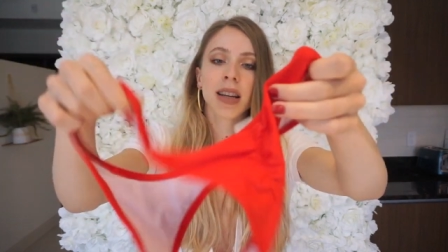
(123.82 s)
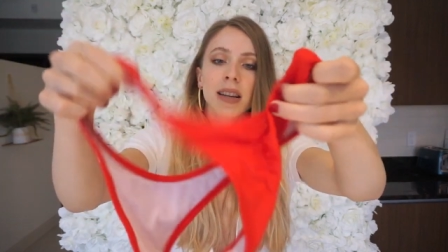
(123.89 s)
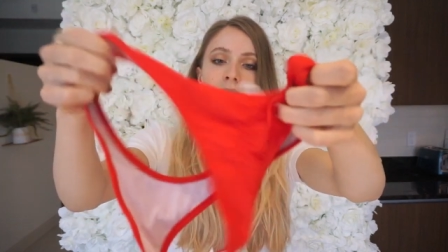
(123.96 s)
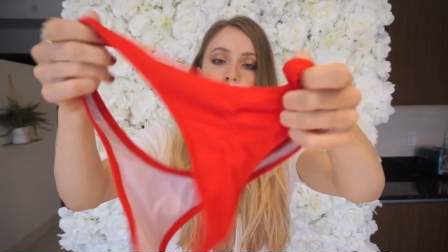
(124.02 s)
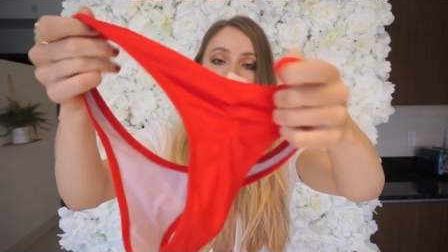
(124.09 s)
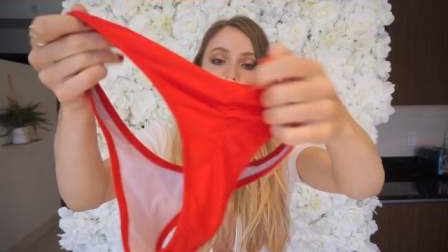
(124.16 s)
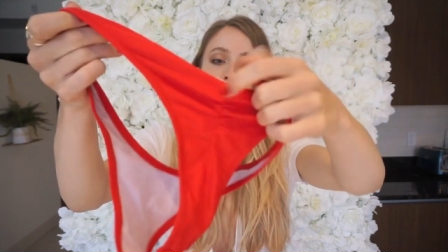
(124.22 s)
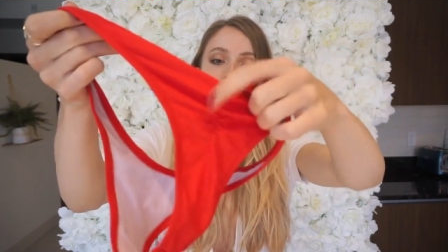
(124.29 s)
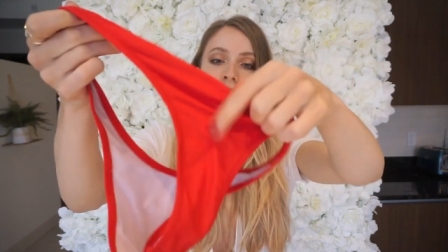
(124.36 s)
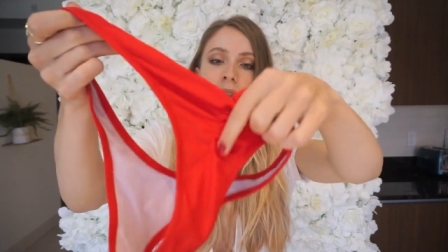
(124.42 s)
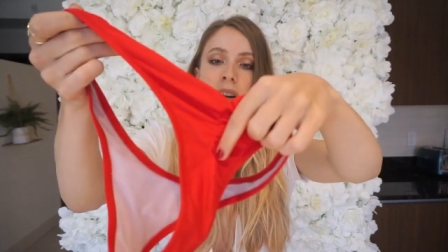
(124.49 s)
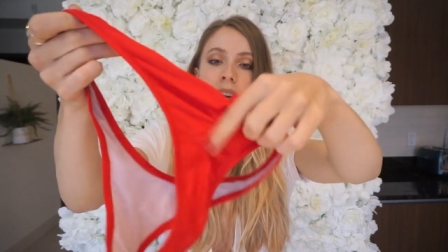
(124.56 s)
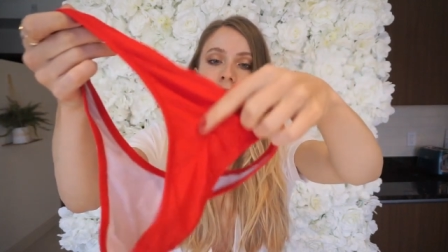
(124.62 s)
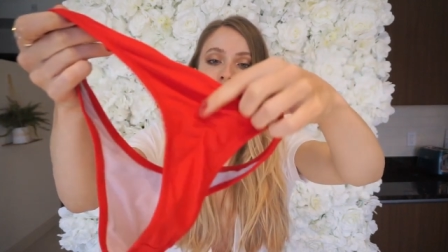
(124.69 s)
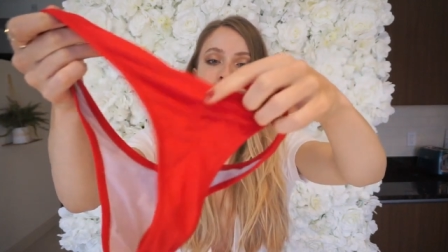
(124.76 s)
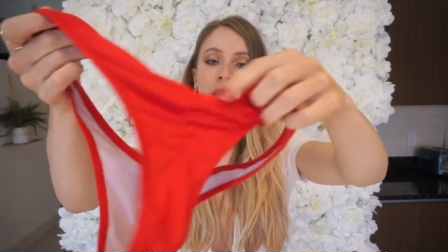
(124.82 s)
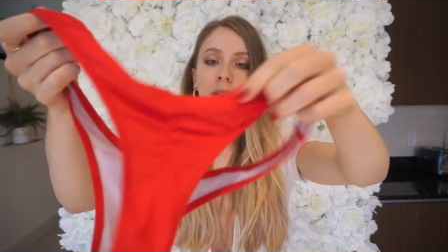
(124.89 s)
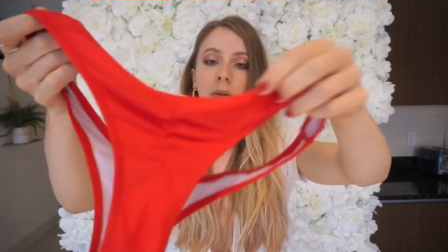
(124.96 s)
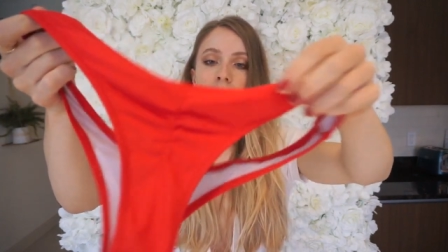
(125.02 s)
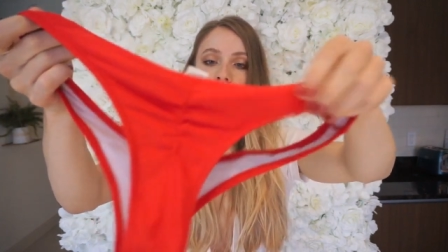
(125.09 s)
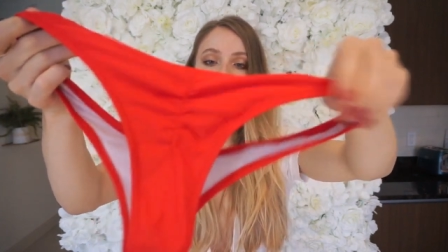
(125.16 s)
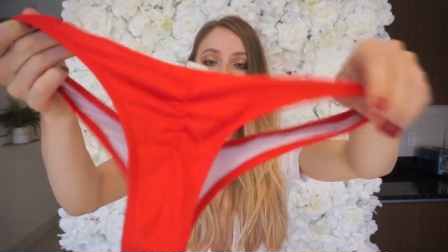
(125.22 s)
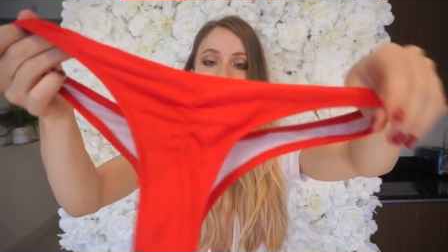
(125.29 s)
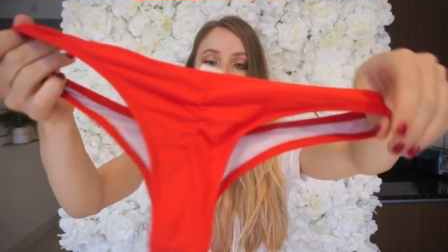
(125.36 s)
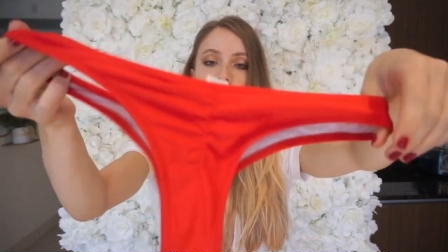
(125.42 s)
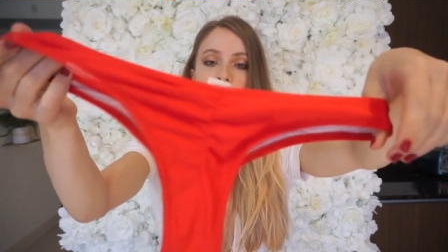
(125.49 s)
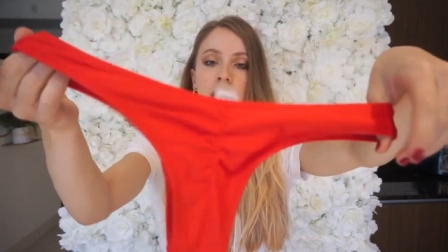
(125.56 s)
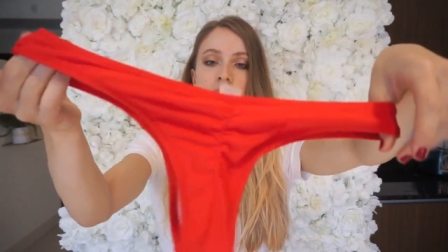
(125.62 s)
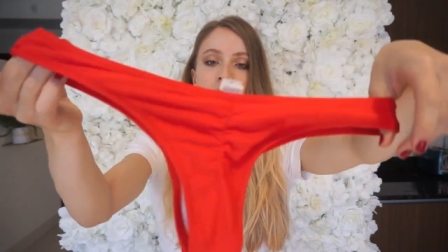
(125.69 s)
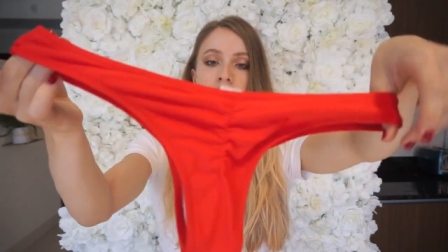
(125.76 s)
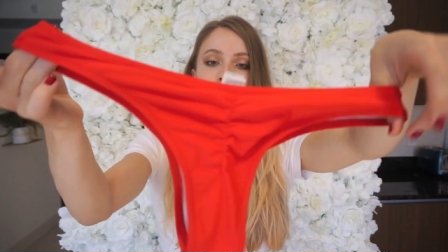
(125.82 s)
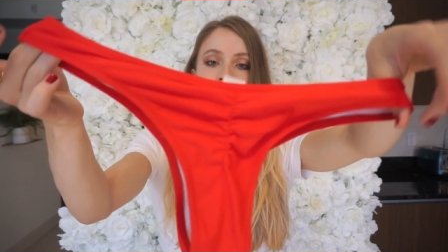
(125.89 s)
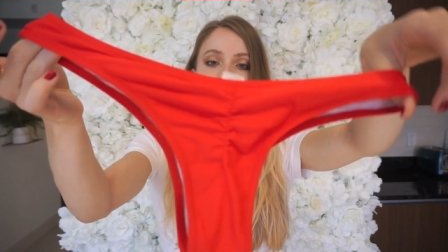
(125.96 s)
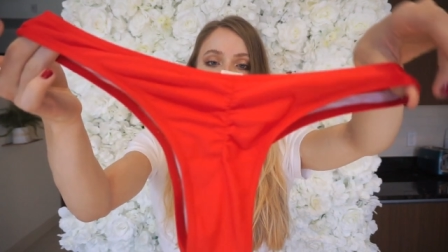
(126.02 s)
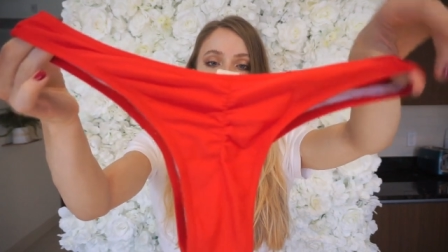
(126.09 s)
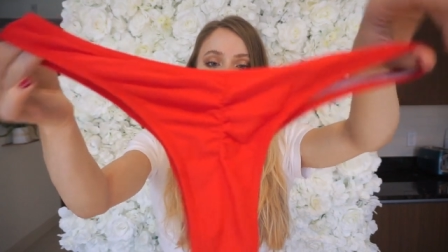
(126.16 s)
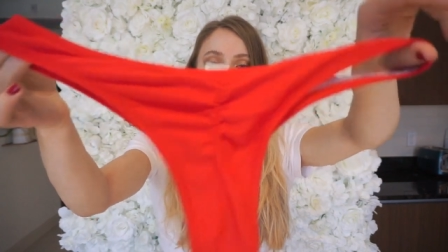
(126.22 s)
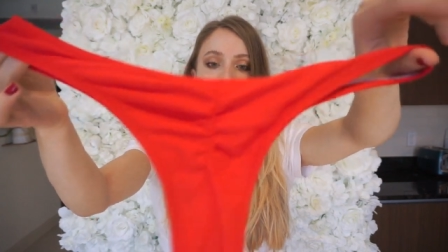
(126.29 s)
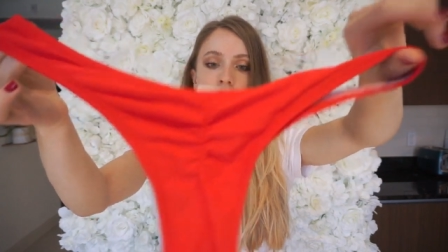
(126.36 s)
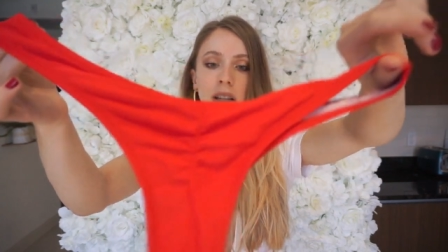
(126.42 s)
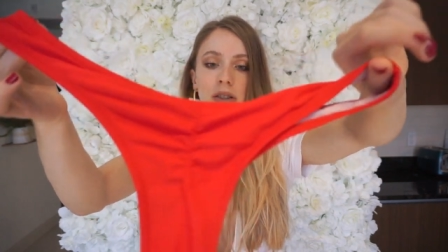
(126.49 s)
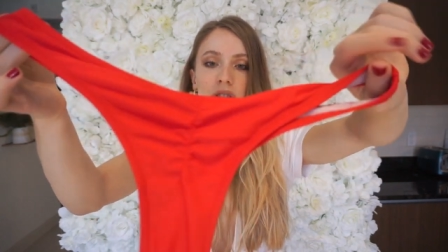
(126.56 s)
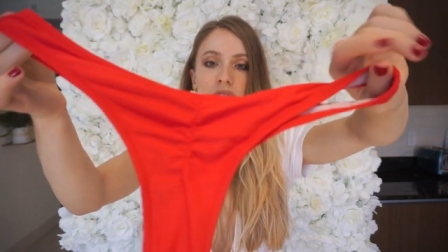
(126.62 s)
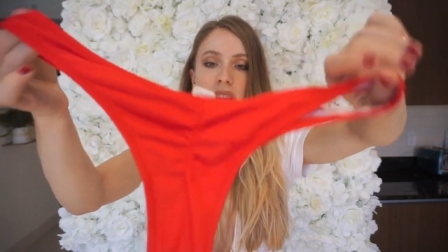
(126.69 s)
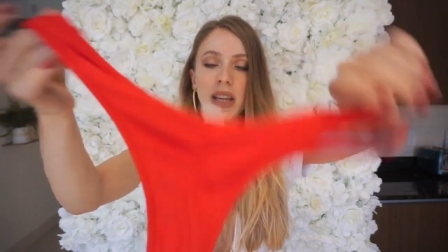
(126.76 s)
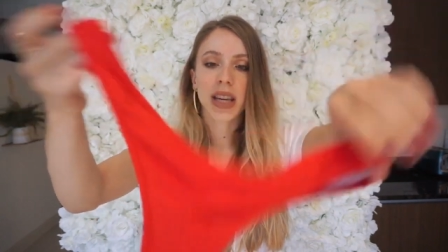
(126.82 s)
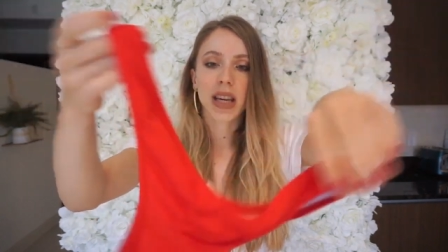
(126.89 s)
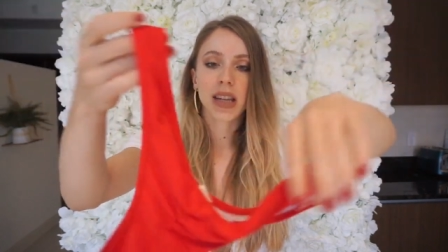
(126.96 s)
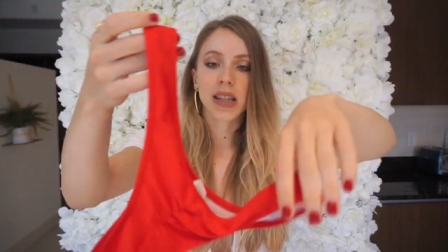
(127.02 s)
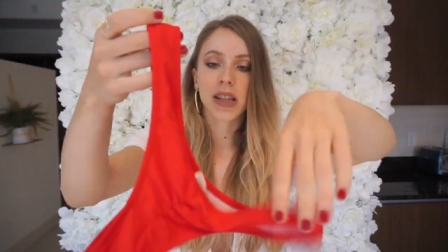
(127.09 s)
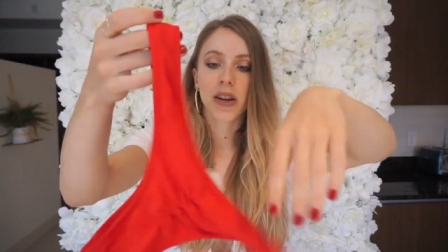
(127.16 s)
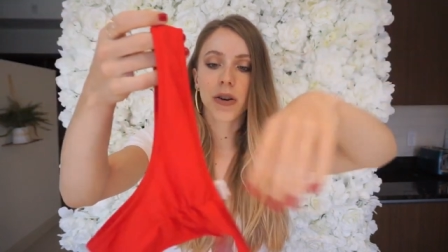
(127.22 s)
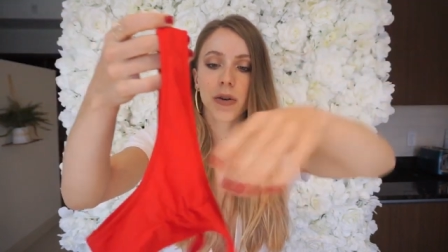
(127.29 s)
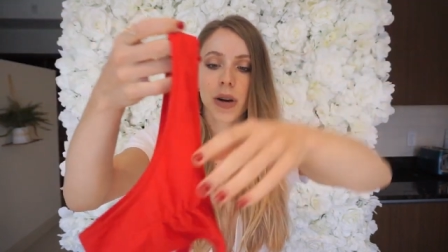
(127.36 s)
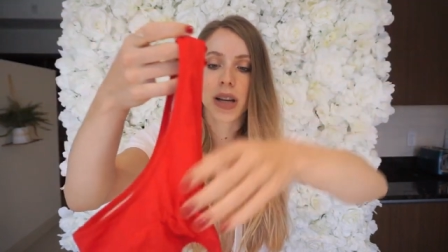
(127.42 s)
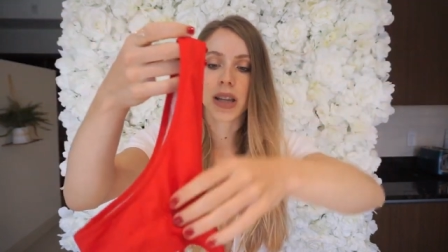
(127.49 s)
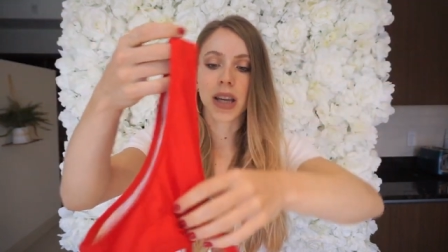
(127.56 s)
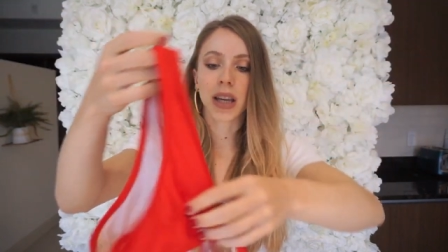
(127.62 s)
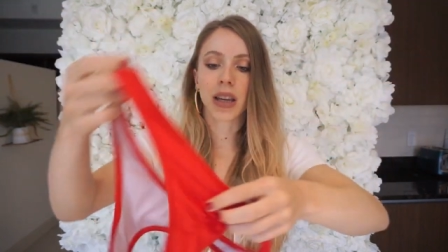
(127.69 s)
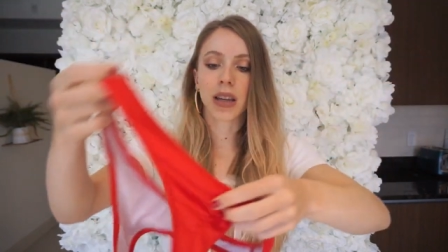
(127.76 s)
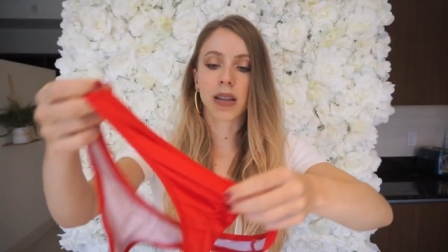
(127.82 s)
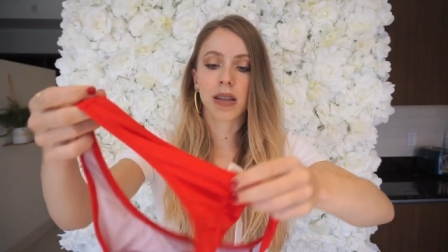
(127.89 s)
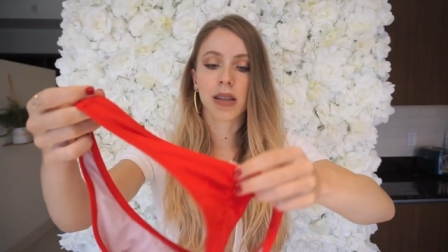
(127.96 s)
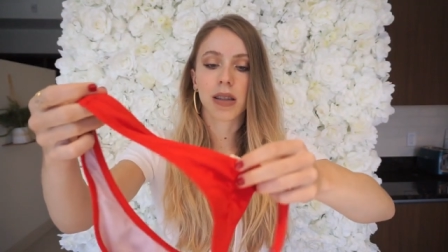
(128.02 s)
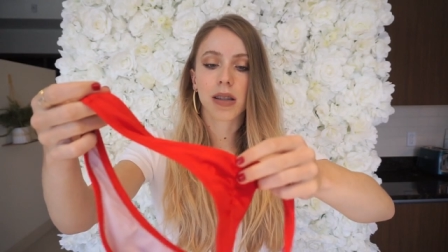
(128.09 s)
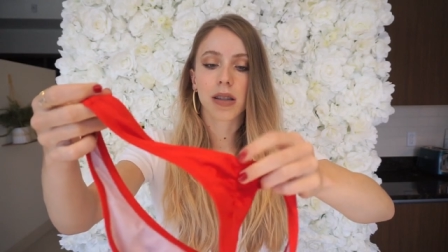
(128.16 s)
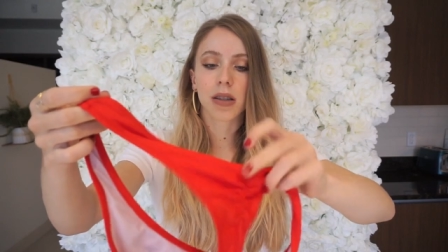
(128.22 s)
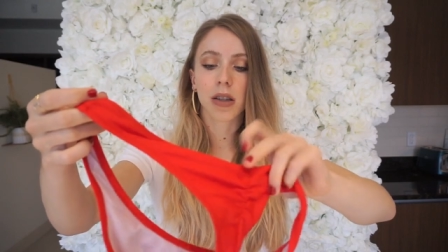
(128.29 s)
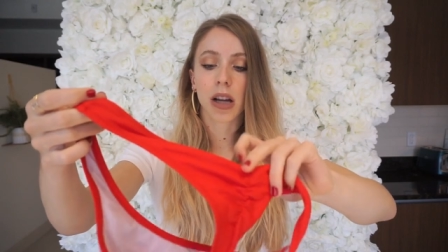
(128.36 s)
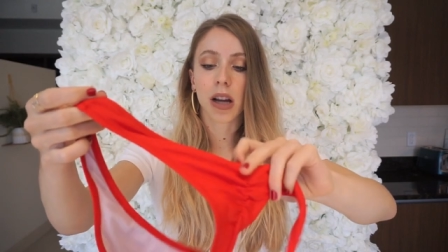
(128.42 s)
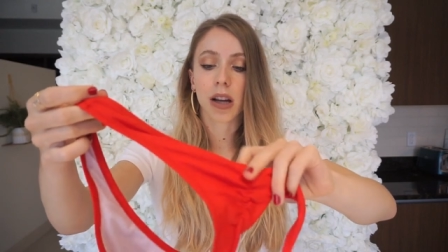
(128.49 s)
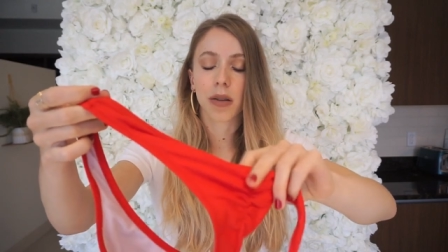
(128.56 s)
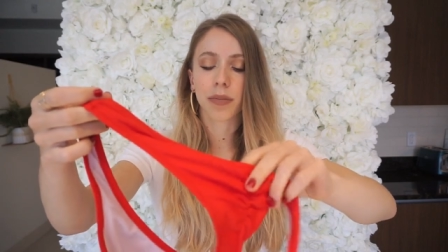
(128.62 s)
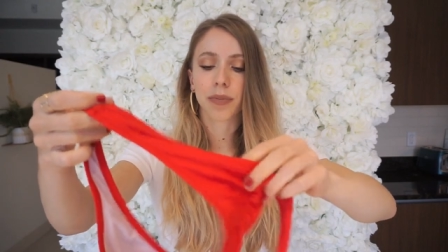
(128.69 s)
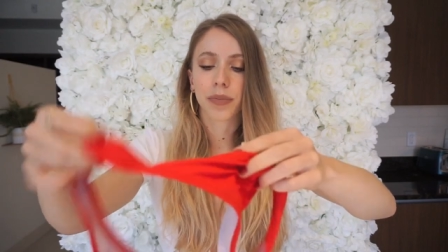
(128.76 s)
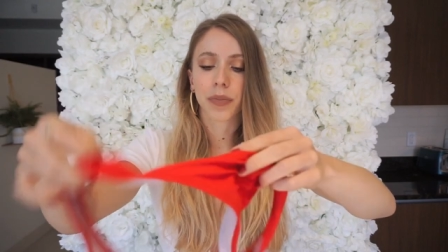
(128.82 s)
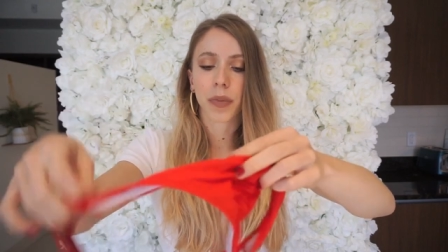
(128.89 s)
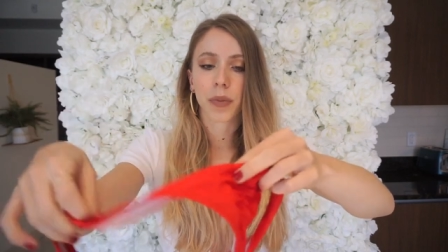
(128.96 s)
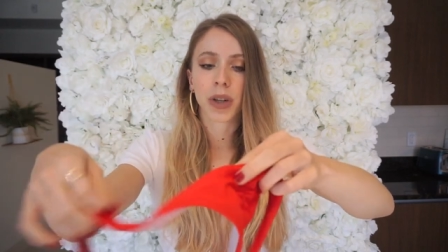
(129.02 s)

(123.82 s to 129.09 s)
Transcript: like some rouging right there, which is really nice, and it's definitely cheeky, so I think it's um,